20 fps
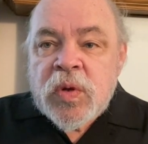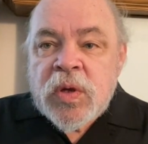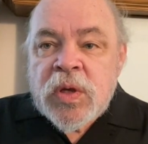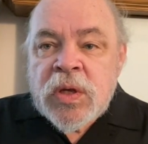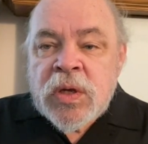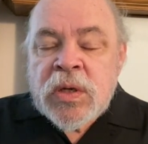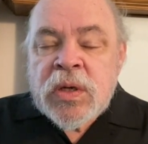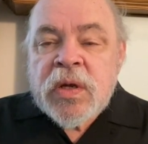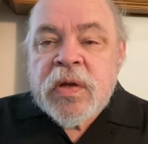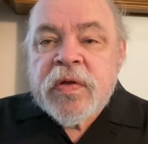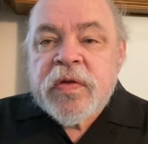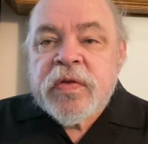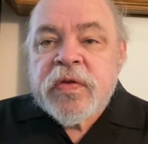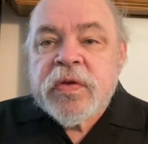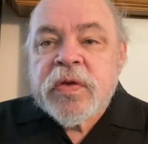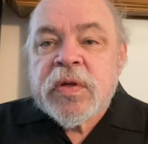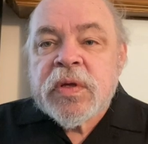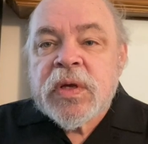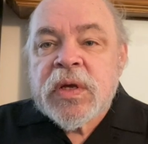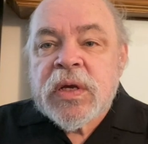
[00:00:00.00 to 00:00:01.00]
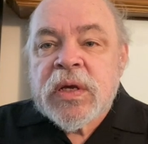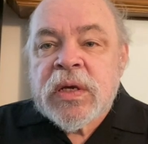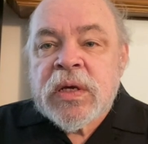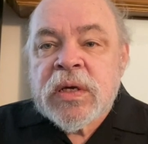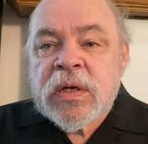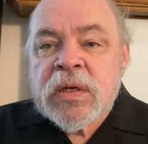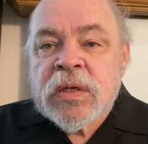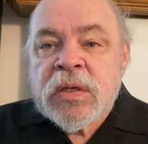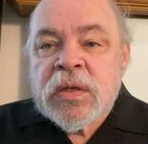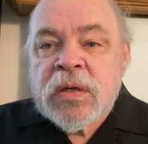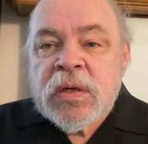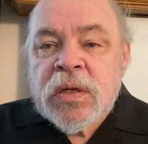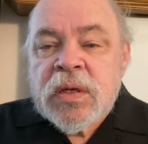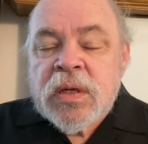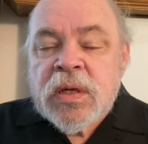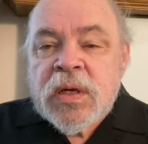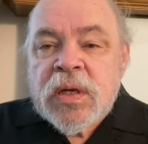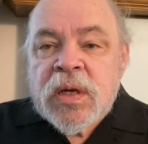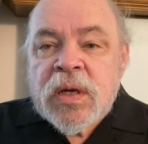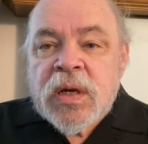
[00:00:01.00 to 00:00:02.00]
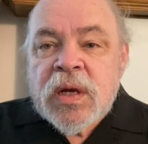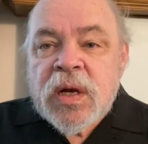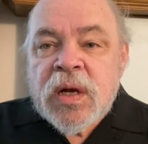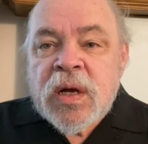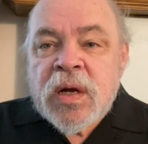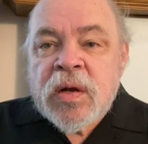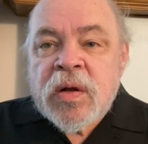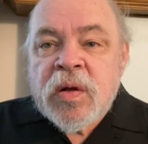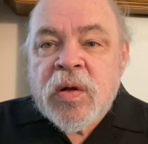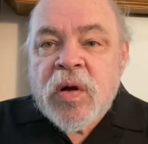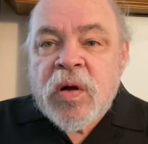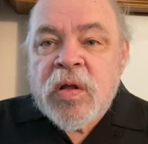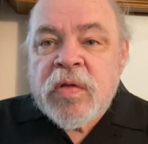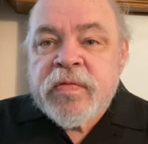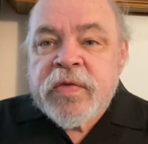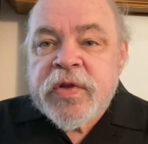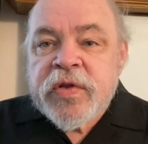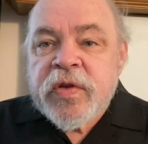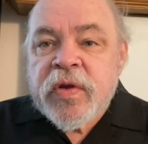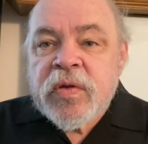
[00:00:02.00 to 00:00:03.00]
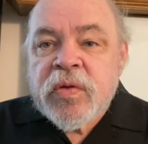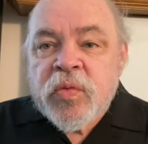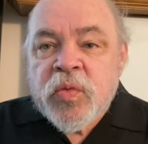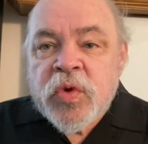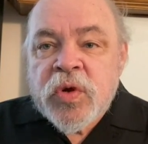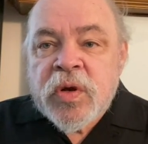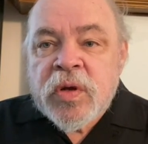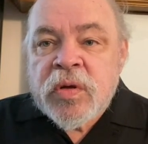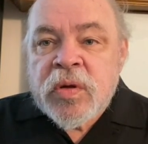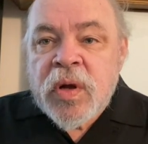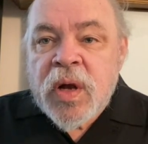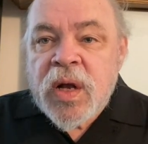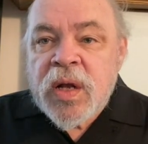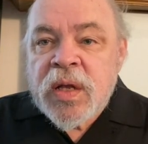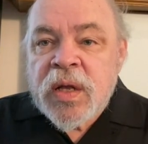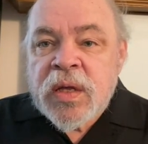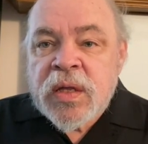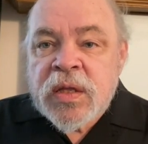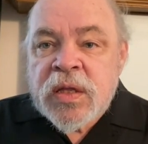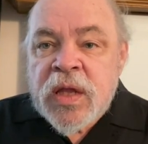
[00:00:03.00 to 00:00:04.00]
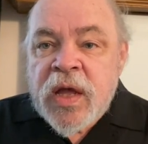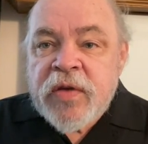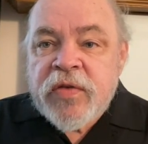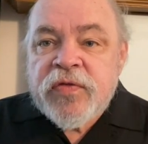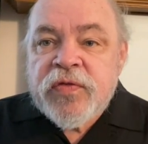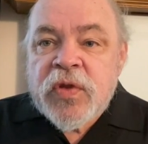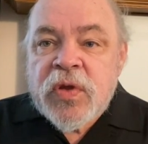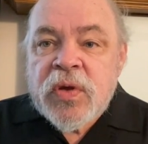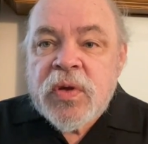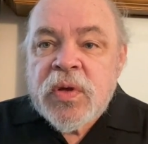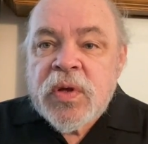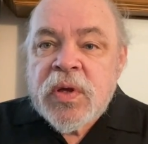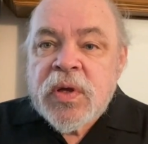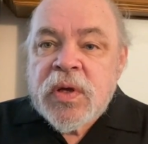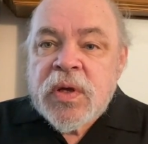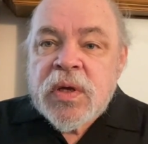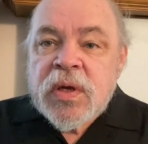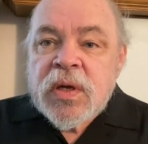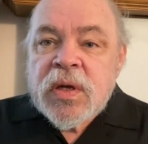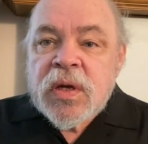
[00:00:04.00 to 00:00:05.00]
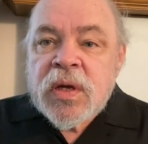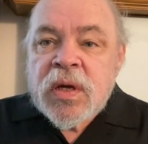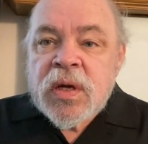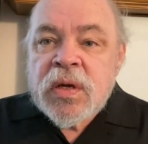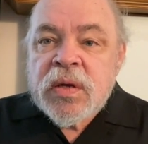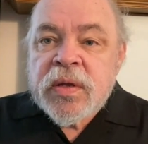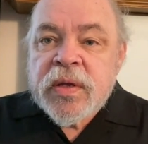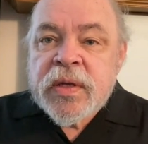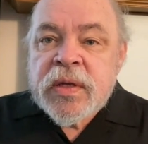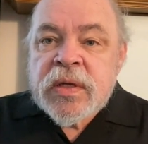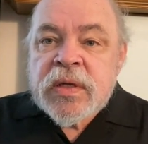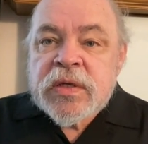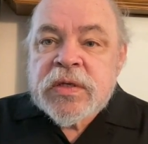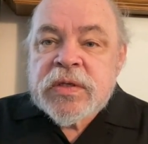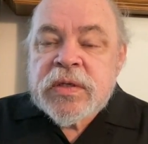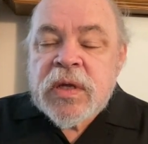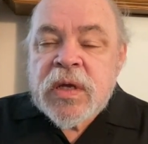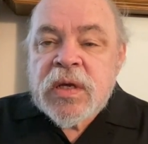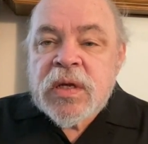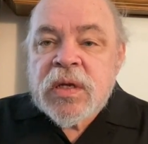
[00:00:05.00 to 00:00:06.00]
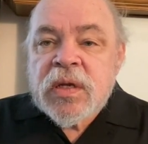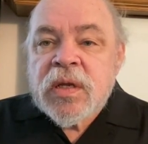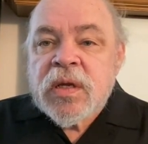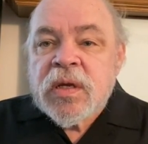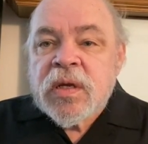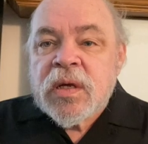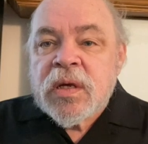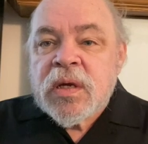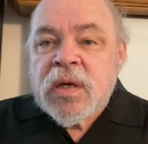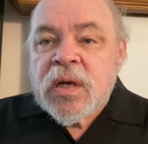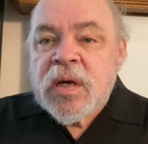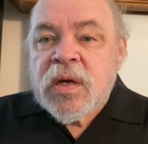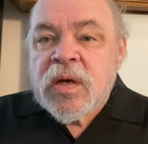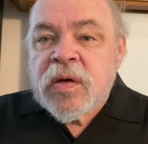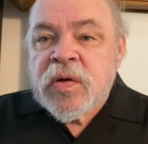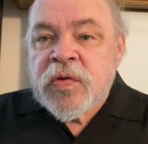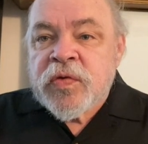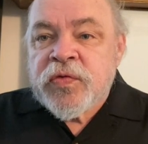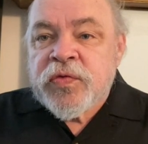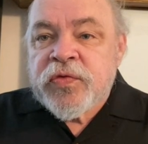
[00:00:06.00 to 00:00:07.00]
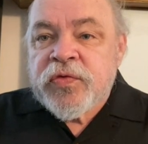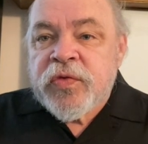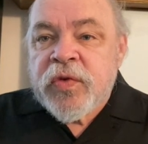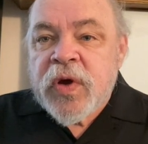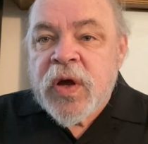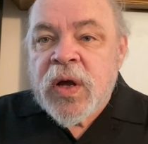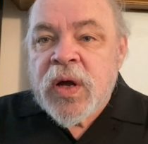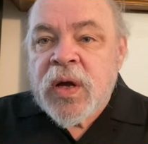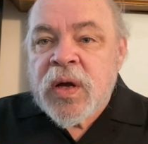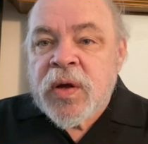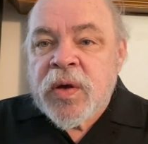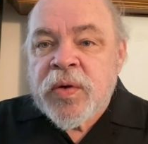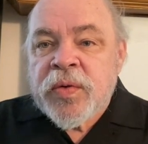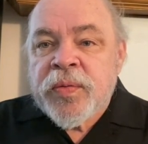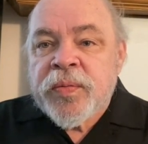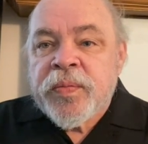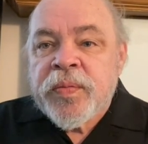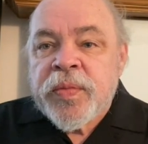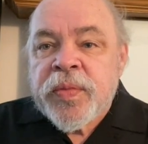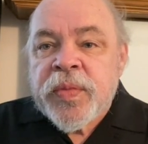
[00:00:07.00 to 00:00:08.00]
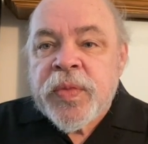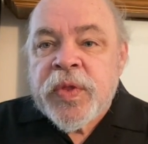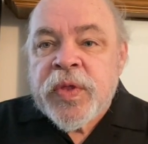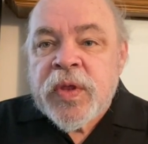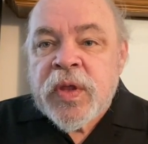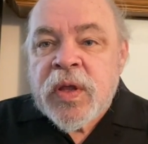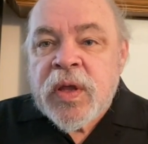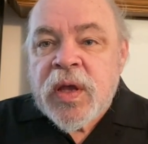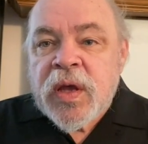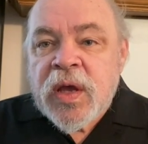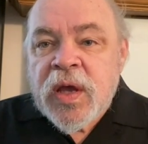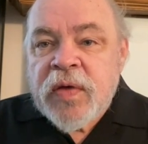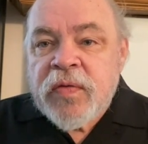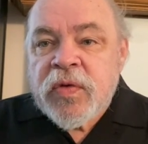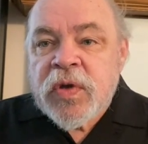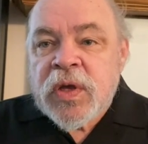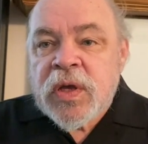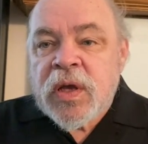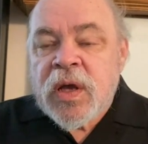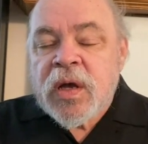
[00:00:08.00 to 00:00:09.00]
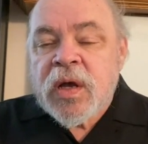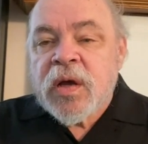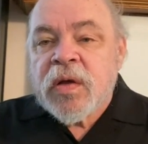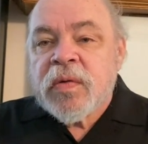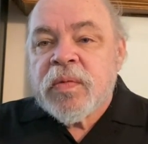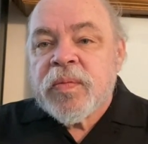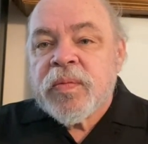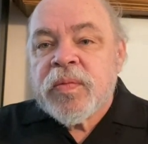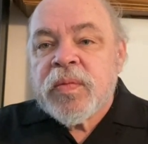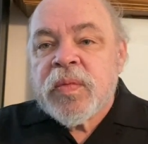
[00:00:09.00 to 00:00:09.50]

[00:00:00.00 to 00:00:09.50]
in us, and all of a sudden we're left in a state of having